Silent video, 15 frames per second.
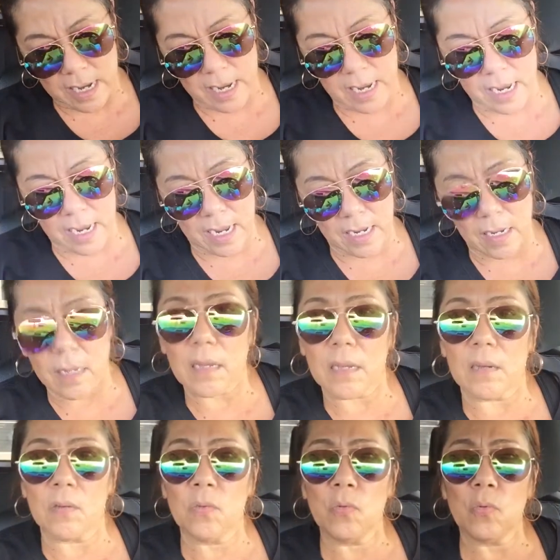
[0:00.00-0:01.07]
And,
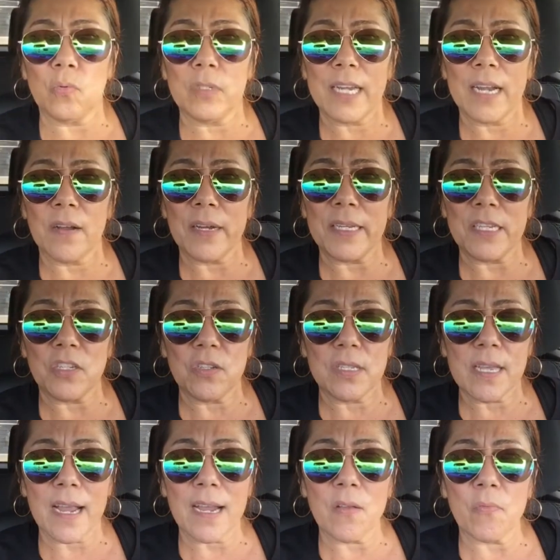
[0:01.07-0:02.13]
oh, Terry, did you
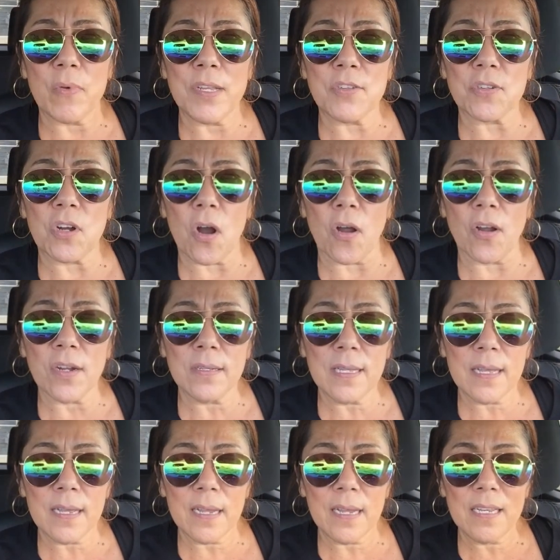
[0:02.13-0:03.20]
say I could read your card
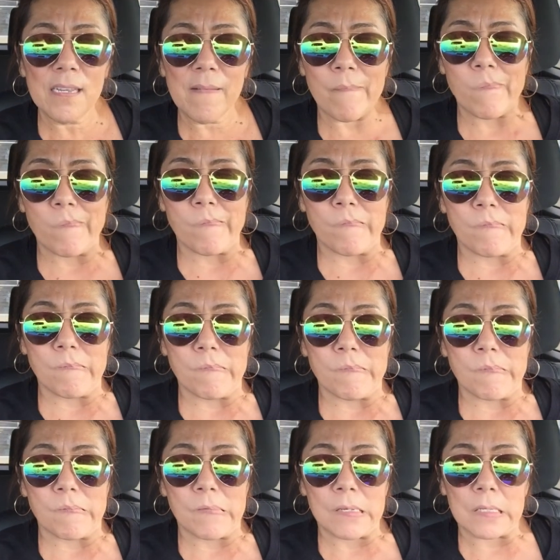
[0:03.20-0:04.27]
online?
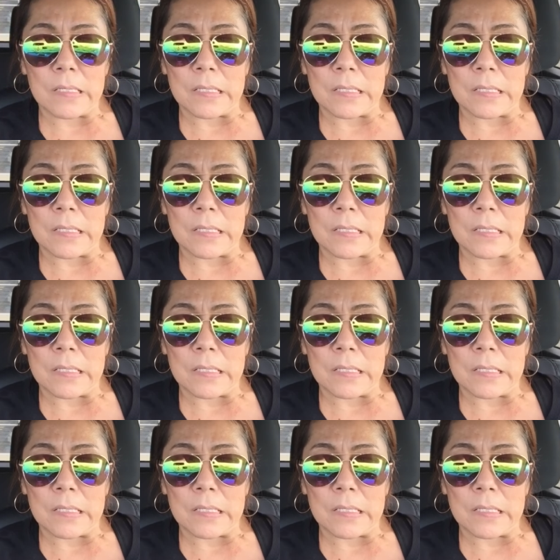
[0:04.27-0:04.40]
Hmm.